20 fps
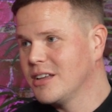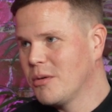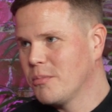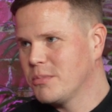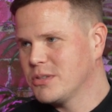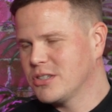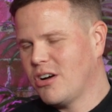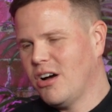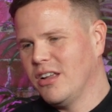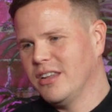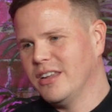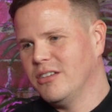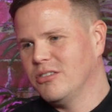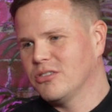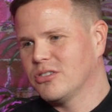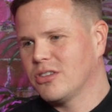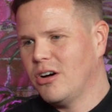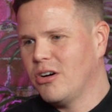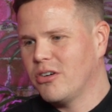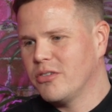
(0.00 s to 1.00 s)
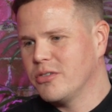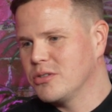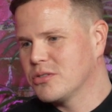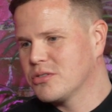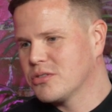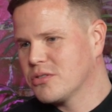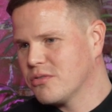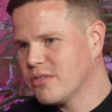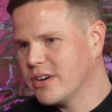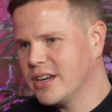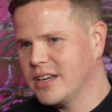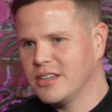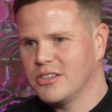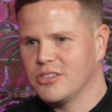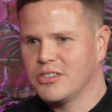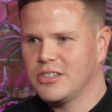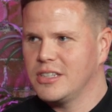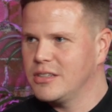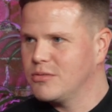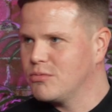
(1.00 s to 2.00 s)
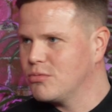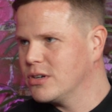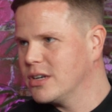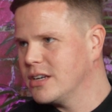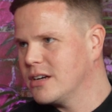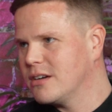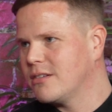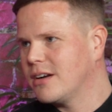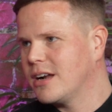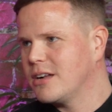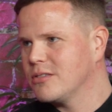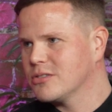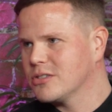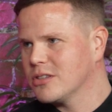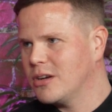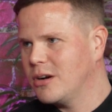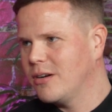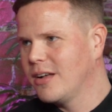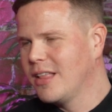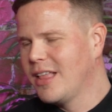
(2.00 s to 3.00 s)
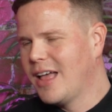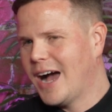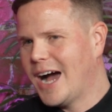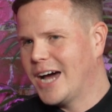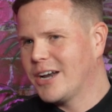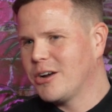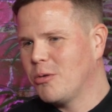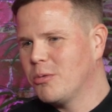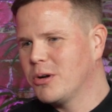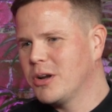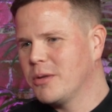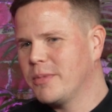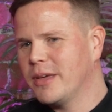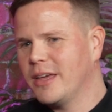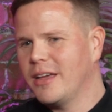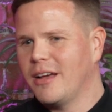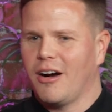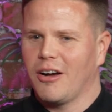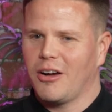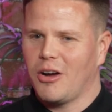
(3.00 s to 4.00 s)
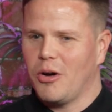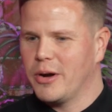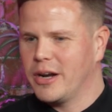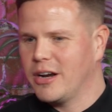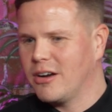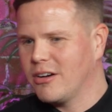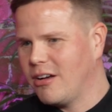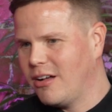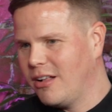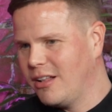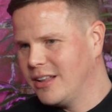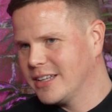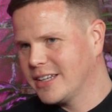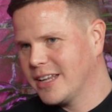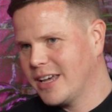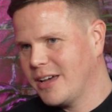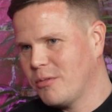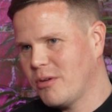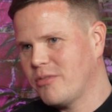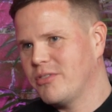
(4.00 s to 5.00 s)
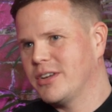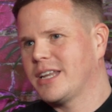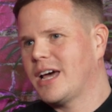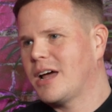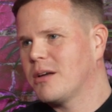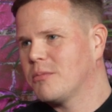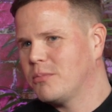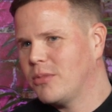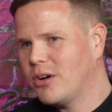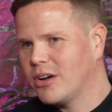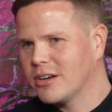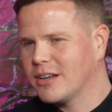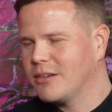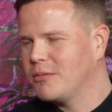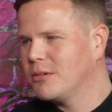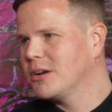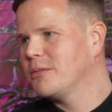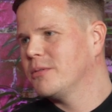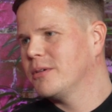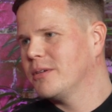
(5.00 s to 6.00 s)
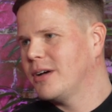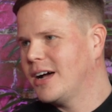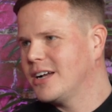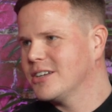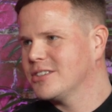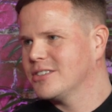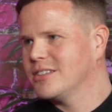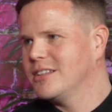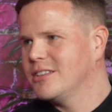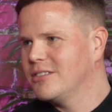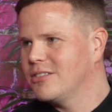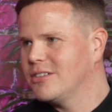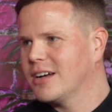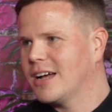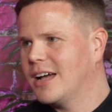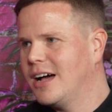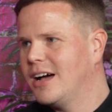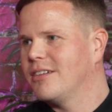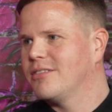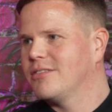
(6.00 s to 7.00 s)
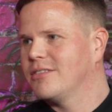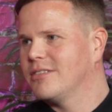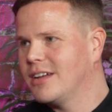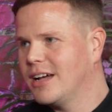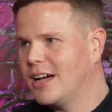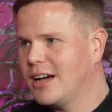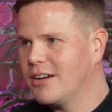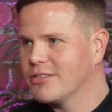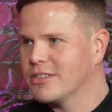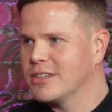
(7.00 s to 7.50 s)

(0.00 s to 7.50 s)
Because I've got a little daughter who's 3 and she's running around, so I don't want to be going on holiday with a dad bod. I want to actually look half